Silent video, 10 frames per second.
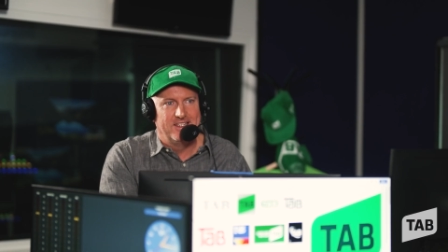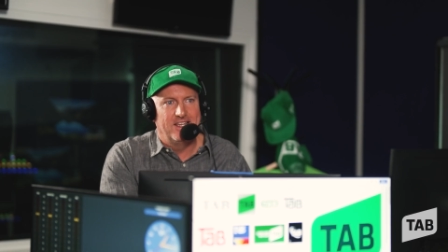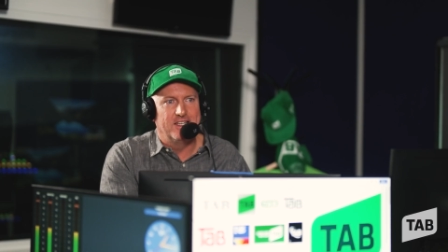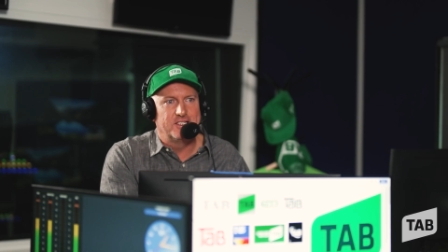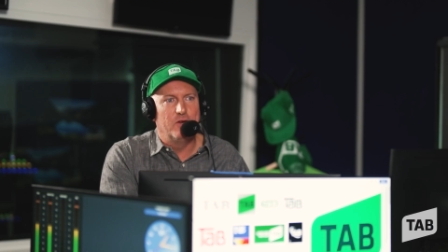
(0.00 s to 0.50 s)

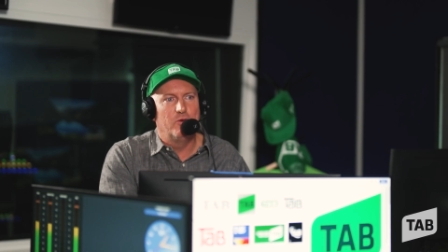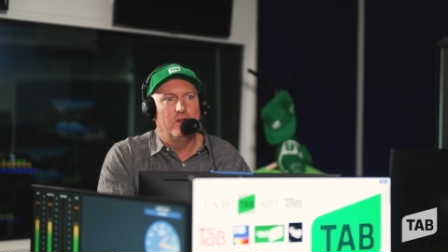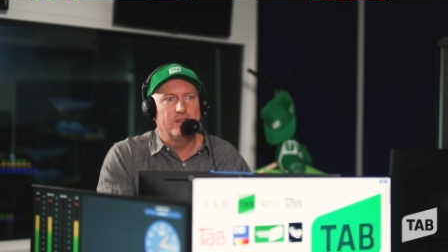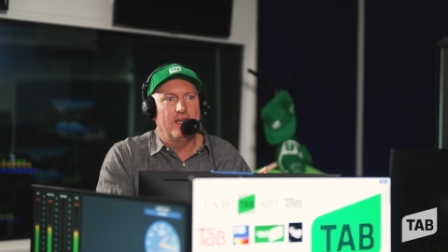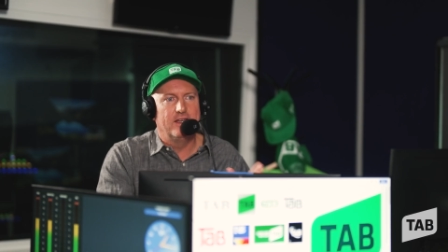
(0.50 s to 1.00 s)
Yeah, so
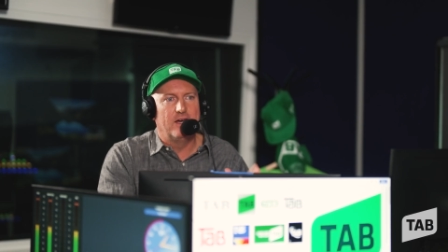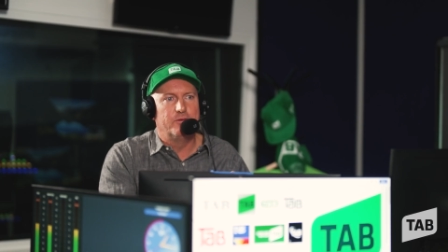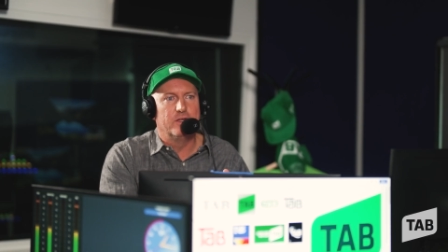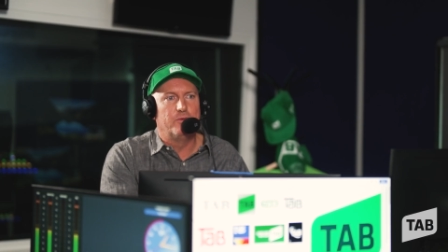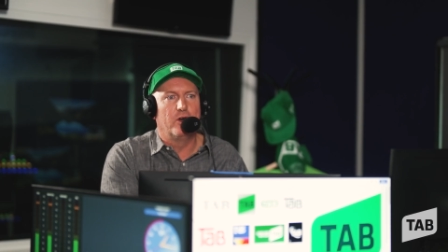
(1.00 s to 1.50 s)
what that number
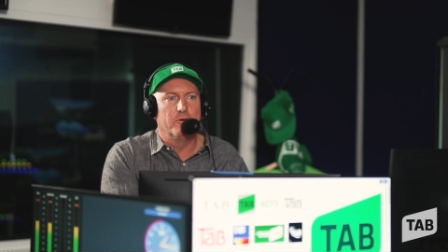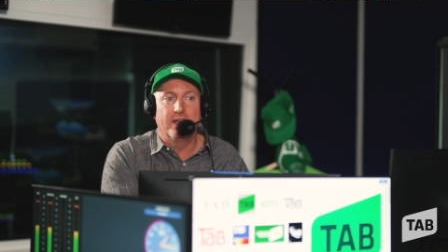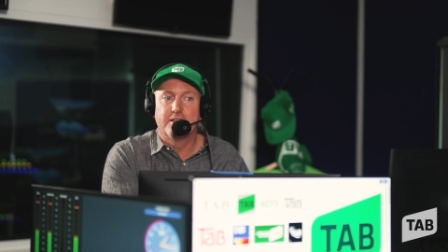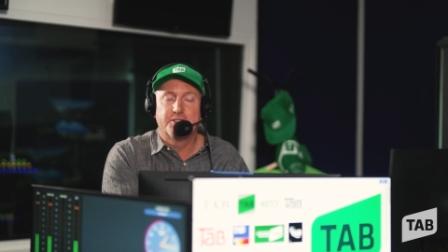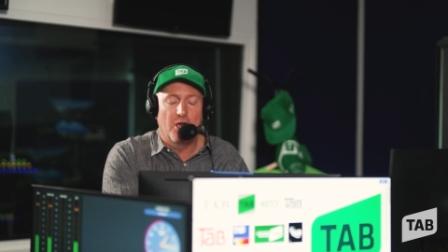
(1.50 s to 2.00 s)
at the bottom,
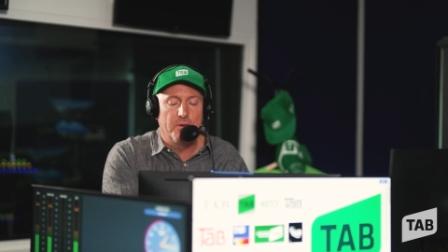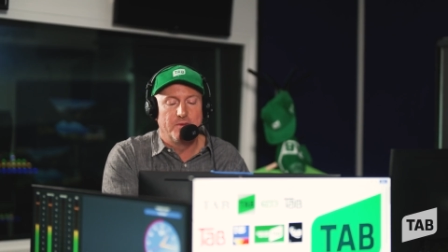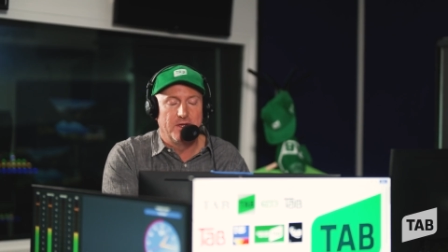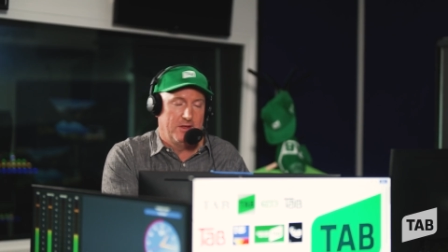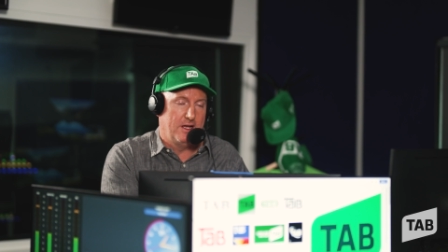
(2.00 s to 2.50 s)
had so many
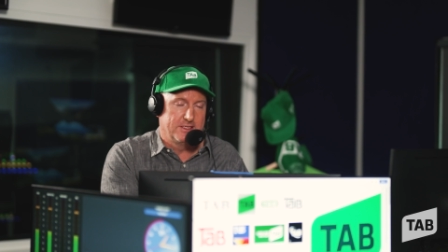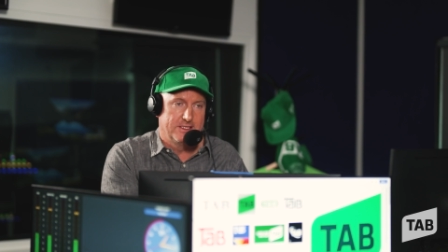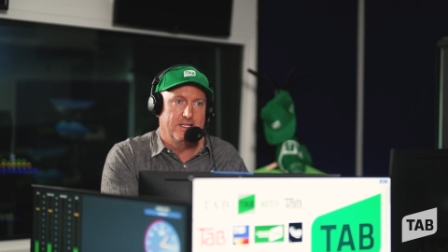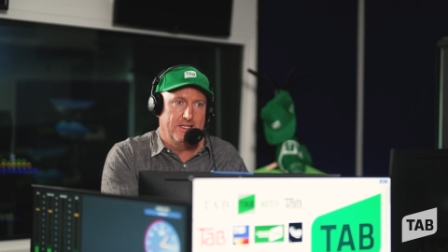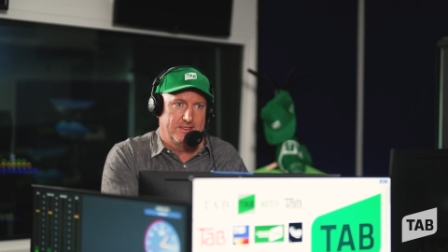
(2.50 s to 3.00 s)
people ask
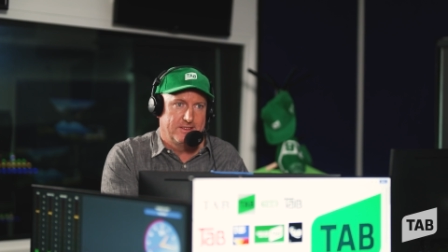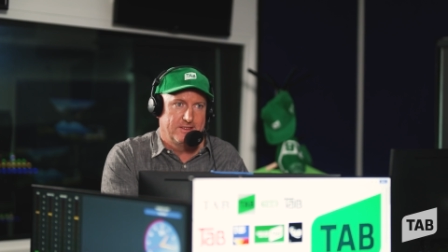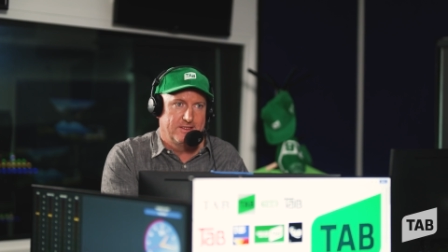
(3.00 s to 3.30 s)
us this.